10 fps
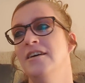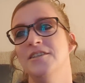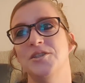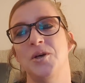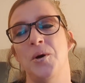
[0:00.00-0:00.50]

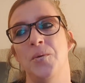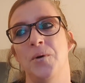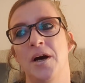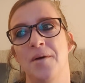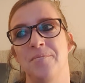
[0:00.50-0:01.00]

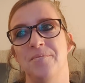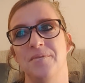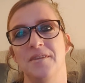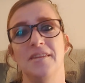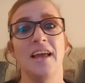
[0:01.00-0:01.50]
So,
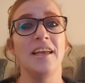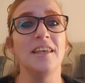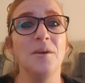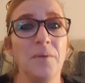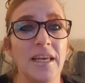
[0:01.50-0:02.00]

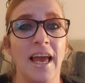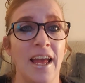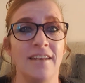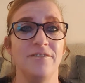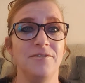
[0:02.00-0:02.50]
thank you again